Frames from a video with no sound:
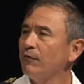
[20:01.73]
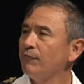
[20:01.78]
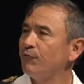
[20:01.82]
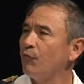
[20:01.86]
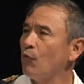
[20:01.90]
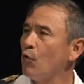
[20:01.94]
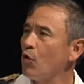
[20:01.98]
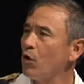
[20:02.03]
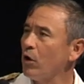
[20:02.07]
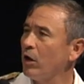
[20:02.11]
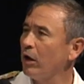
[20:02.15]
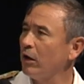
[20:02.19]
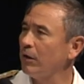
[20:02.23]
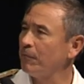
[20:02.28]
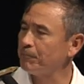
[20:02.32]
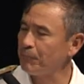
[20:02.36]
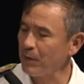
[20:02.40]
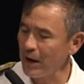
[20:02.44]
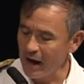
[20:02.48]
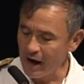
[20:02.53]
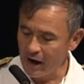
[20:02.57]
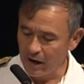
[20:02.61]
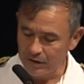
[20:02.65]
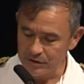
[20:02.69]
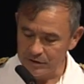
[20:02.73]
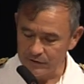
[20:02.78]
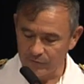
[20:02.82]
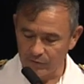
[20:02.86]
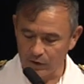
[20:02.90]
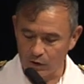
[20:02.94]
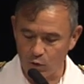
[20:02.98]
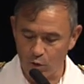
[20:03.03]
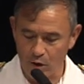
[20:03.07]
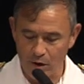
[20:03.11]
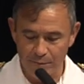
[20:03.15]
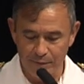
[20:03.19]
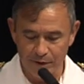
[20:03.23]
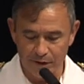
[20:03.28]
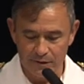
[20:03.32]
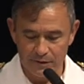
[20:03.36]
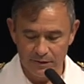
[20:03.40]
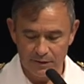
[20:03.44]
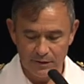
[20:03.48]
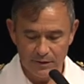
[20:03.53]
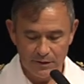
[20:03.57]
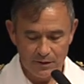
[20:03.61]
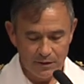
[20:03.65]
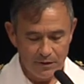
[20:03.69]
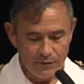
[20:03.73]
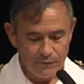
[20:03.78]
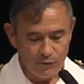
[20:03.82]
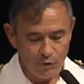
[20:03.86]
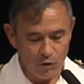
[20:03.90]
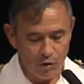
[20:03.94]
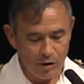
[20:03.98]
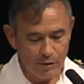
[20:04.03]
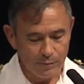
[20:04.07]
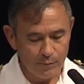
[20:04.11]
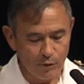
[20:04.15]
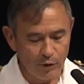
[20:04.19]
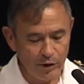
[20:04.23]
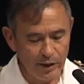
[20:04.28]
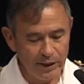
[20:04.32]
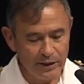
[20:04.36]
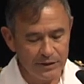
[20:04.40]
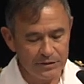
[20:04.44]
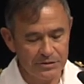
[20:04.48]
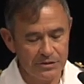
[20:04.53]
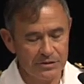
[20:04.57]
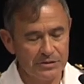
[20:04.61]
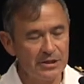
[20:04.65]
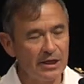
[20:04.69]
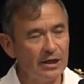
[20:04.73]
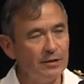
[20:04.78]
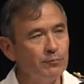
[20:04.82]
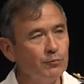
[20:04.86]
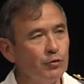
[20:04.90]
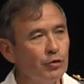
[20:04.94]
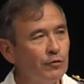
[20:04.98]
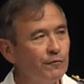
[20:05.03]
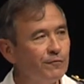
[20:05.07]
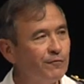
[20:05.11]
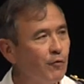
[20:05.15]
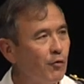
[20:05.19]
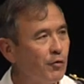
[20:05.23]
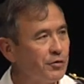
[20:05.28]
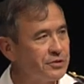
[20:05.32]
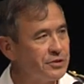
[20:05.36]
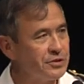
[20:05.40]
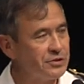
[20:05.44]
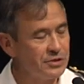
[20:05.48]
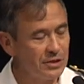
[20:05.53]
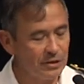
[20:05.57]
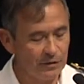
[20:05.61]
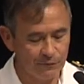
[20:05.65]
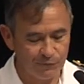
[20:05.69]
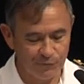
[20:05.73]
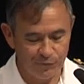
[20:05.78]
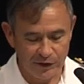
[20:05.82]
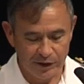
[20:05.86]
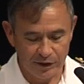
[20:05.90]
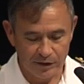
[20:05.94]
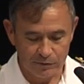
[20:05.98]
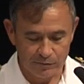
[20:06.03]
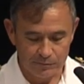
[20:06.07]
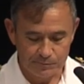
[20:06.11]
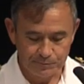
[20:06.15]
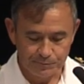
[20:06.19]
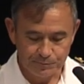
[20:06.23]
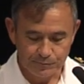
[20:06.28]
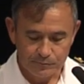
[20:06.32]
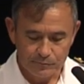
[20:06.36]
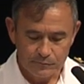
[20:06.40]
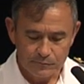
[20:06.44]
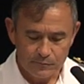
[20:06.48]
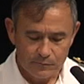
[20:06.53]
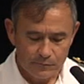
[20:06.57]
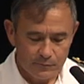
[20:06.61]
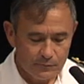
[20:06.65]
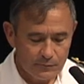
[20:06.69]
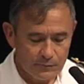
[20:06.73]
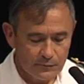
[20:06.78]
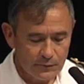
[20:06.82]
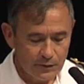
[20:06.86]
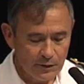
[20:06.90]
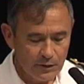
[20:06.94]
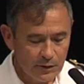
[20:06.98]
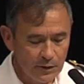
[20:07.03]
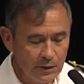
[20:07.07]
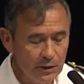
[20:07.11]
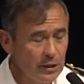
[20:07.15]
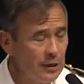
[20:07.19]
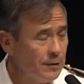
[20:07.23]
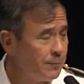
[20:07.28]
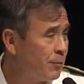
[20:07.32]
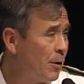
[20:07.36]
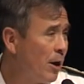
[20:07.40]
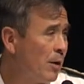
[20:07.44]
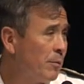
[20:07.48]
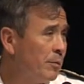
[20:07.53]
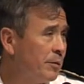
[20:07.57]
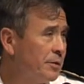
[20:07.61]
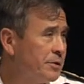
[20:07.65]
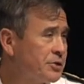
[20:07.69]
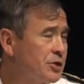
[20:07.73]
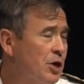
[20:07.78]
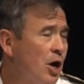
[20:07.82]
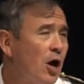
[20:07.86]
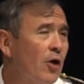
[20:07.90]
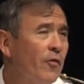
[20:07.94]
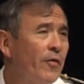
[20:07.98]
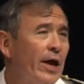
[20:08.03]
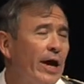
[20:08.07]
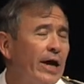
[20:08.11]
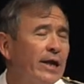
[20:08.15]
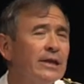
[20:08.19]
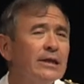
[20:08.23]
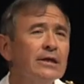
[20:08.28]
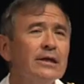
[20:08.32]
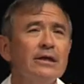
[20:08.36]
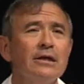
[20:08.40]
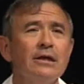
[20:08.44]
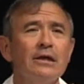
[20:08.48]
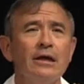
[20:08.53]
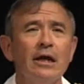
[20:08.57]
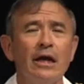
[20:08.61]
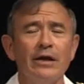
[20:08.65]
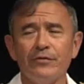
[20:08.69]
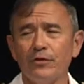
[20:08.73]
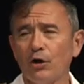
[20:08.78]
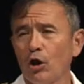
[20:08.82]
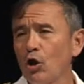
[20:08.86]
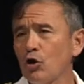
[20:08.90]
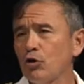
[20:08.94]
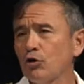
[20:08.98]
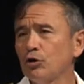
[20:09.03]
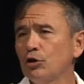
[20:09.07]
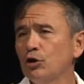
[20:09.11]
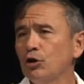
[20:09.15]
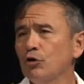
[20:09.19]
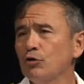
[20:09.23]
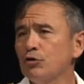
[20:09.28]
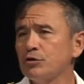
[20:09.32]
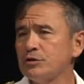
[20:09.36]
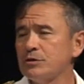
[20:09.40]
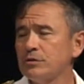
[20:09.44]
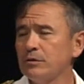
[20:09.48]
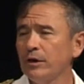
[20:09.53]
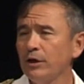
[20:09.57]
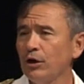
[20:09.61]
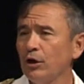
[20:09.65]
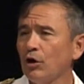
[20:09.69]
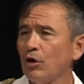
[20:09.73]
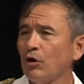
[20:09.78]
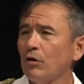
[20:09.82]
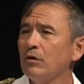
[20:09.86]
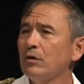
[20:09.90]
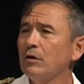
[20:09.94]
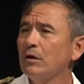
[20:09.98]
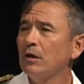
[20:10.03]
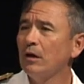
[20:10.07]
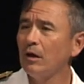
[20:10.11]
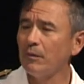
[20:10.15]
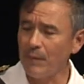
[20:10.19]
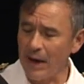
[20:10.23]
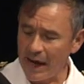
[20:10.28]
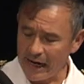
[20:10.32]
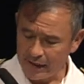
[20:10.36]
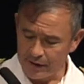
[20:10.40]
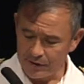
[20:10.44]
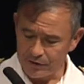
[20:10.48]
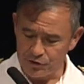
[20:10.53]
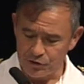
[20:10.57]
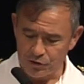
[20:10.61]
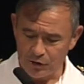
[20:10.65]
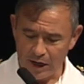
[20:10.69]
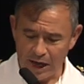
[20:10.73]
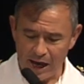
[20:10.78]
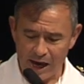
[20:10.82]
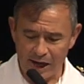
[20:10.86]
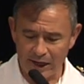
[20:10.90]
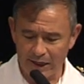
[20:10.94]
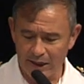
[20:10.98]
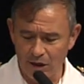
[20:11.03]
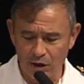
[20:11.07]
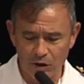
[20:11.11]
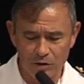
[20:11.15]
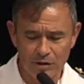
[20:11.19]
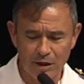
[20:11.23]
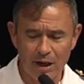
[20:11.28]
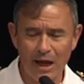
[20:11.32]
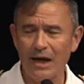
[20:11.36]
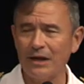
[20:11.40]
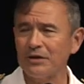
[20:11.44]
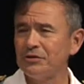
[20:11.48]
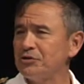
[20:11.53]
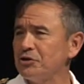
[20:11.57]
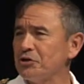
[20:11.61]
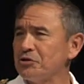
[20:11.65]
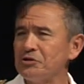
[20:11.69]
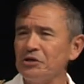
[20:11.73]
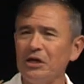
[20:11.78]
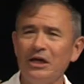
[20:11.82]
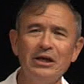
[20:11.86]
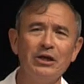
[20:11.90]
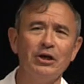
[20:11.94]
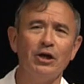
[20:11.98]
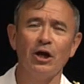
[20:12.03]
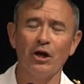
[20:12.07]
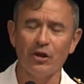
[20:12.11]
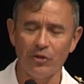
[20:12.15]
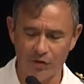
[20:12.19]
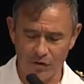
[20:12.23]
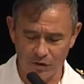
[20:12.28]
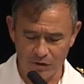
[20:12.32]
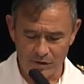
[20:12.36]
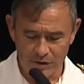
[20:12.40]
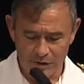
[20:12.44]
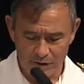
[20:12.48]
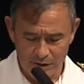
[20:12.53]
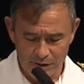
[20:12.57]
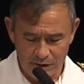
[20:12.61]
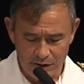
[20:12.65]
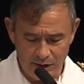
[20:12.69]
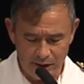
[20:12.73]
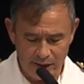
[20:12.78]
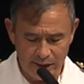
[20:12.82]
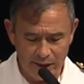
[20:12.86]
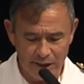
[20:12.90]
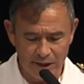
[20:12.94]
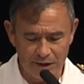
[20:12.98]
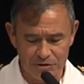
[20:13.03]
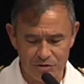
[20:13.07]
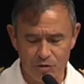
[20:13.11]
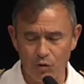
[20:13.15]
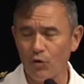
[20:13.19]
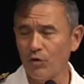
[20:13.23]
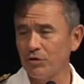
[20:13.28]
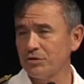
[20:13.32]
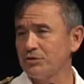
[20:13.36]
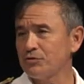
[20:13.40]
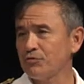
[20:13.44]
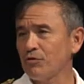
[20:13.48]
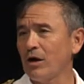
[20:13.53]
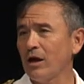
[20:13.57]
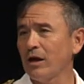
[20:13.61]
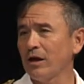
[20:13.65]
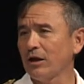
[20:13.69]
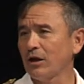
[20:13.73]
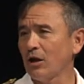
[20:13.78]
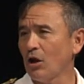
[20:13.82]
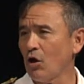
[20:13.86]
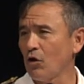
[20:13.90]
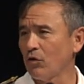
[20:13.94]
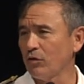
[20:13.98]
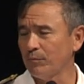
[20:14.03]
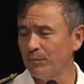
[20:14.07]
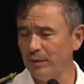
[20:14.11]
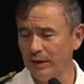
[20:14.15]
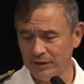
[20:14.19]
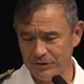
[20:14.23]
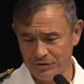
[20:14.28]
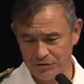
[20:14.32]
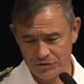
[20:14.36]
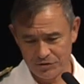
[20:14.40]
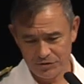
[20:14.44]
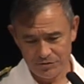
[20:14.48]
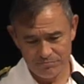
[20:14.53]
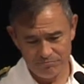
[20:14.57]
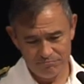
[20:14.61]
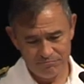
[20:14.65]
400 pounds of equipment for our Marines as they move forces in the field. You probably saw that in the local news here back in July. It looked like just any other uh, headless horse trotting along the beach.